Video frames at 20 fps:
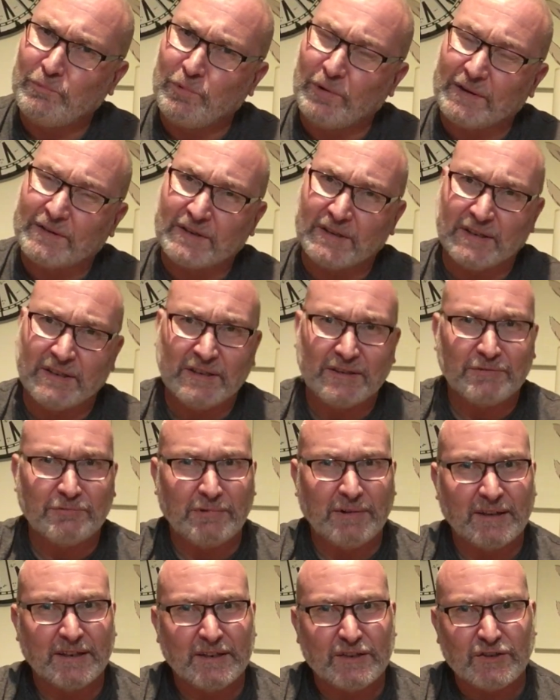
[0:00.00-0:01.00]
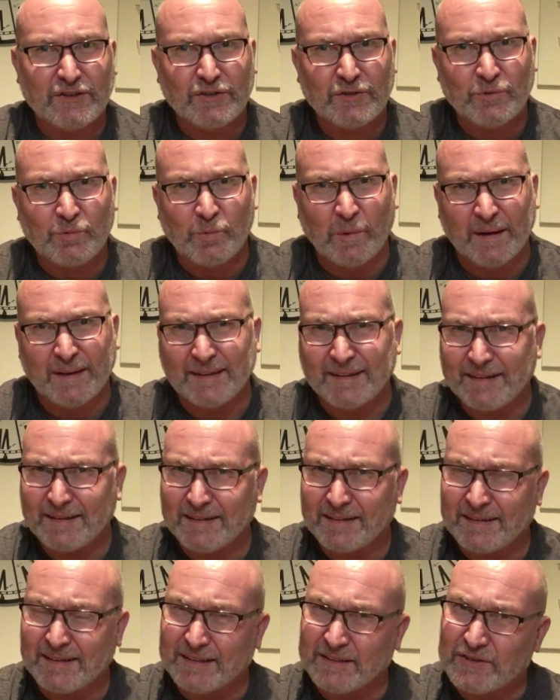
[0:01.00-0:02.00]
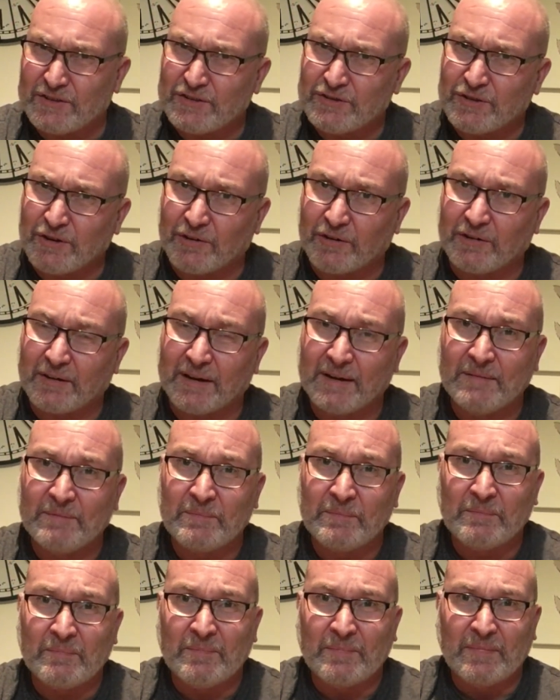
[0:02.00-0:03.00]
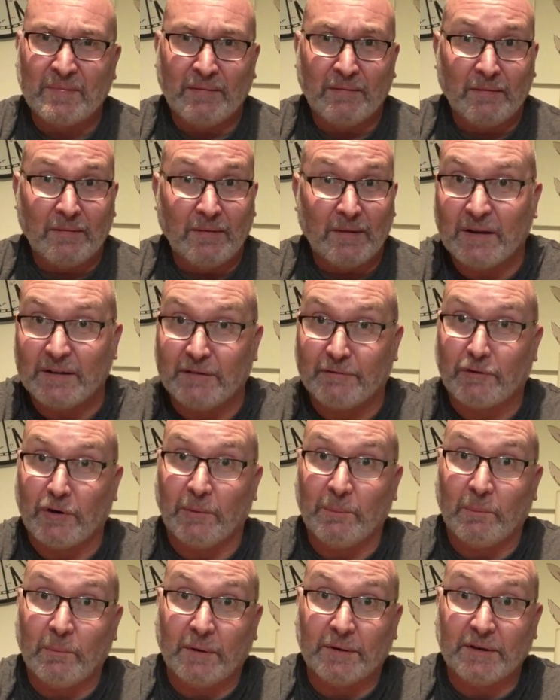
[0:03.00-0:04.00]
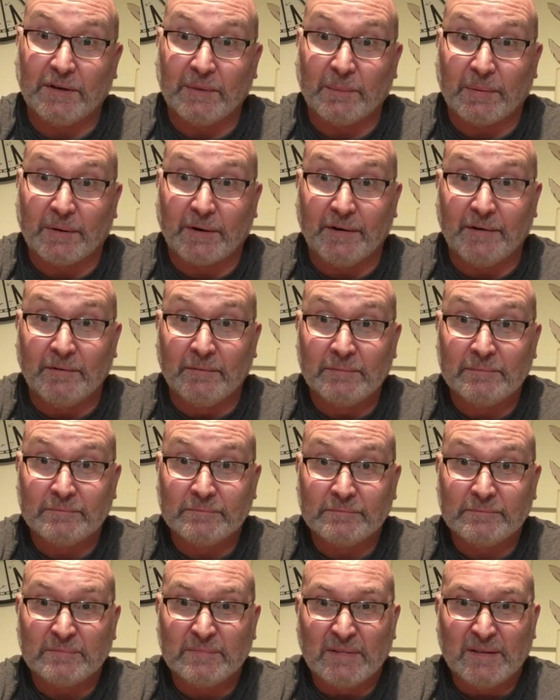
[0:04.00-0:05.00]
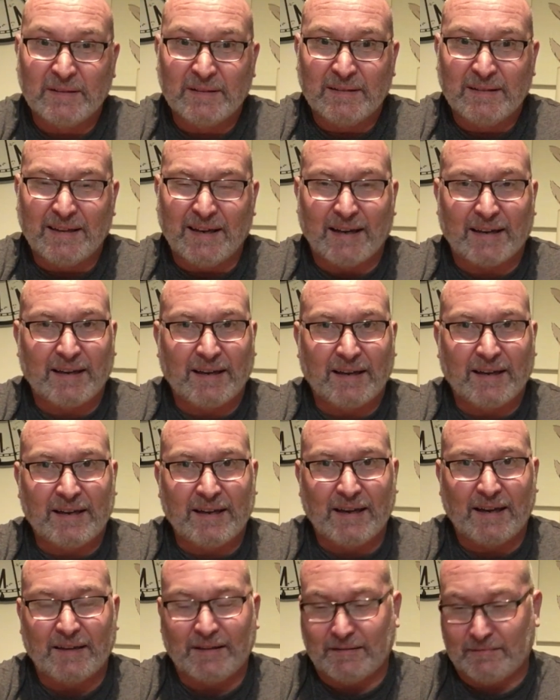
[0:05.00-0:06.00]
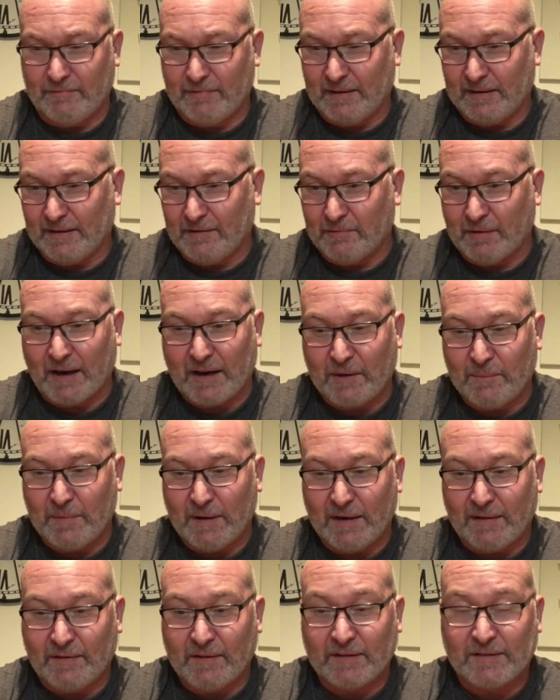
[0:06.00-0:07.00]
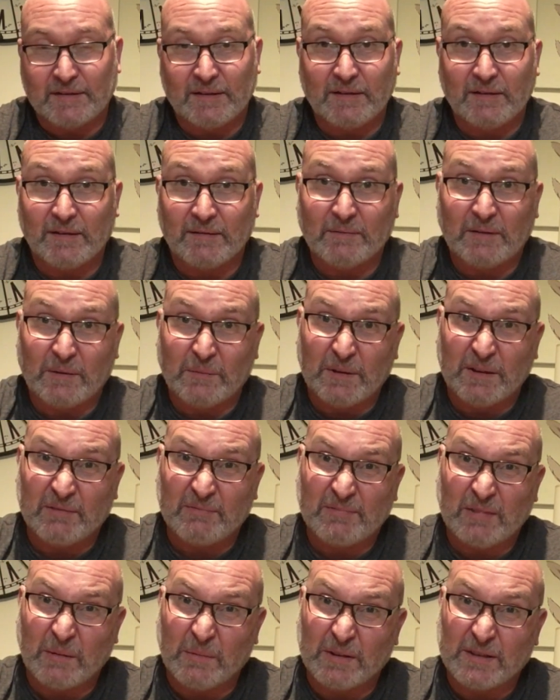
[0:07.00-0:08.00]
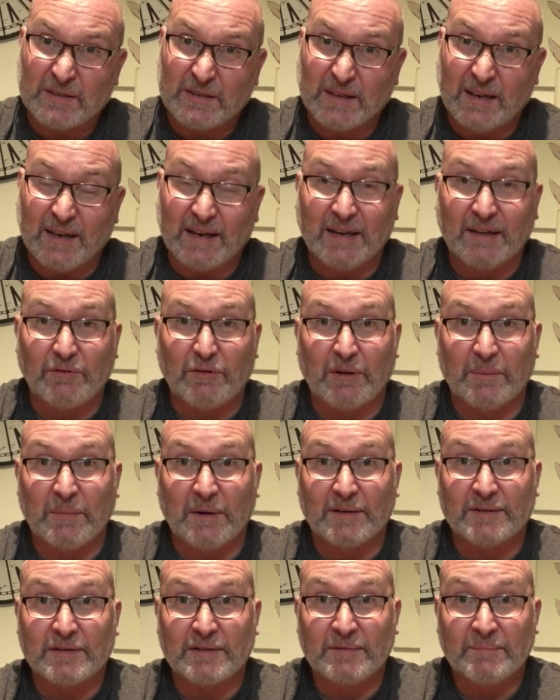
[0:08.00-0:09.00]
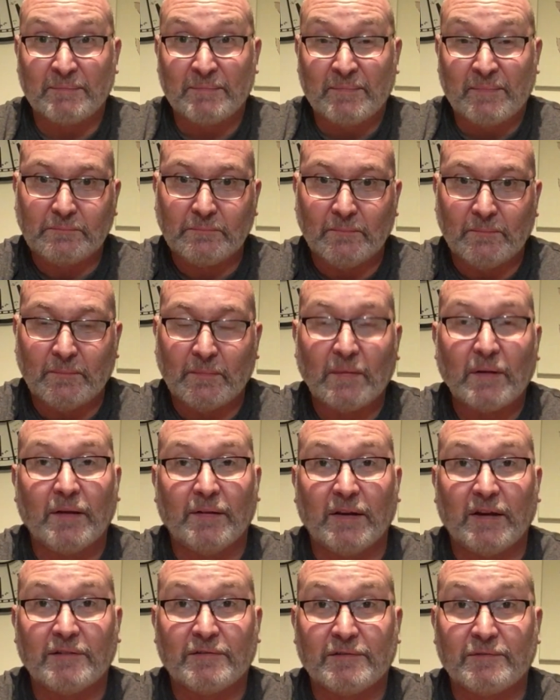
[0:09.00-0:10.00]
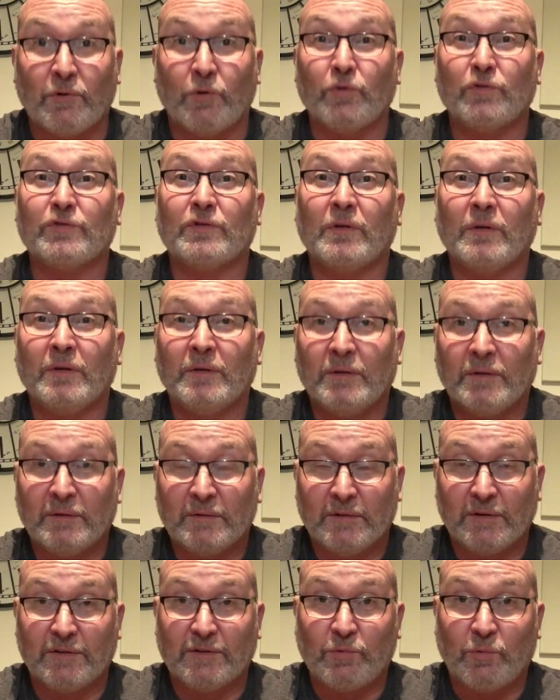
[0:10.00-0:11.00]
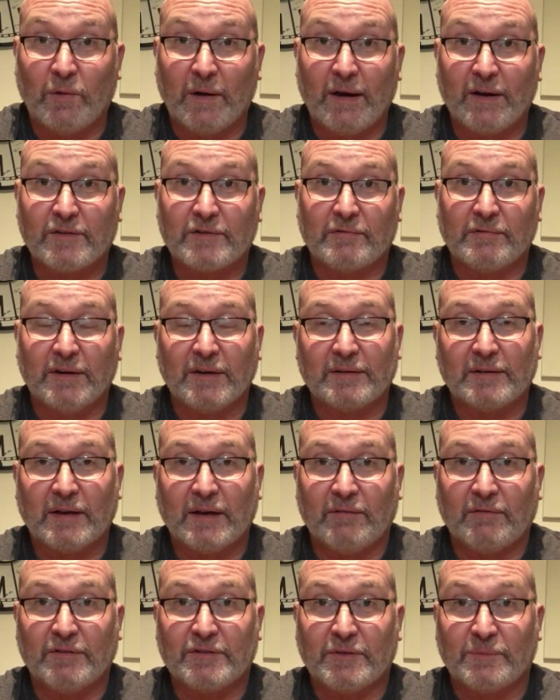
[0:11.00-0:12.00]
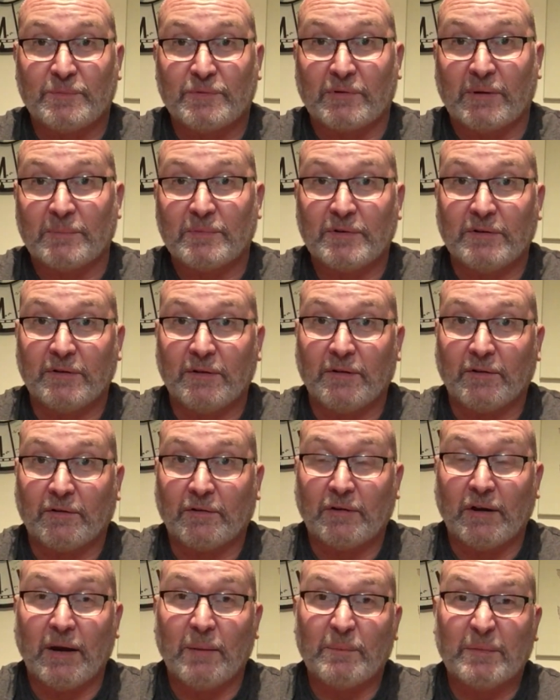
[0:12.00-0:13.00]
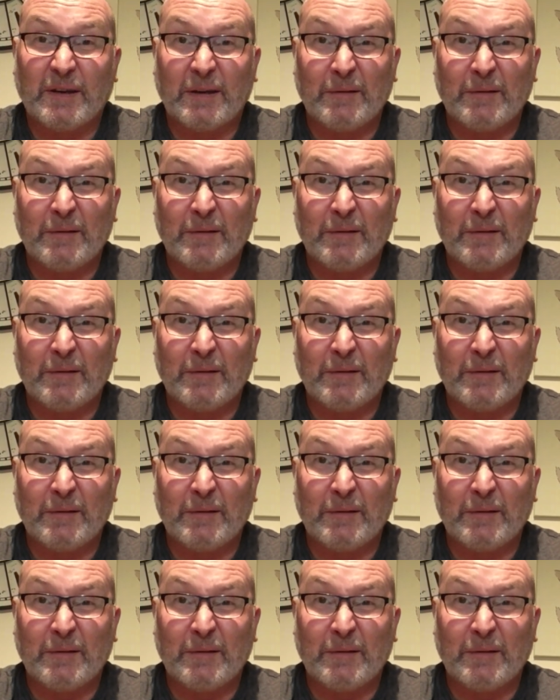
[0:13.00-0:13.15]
whisky's really sweet and sugary, and you've got money to burn, I can't really recommend this to you. I would say give it a miss. And that, folks, is why it's great to have a subscription to the Dram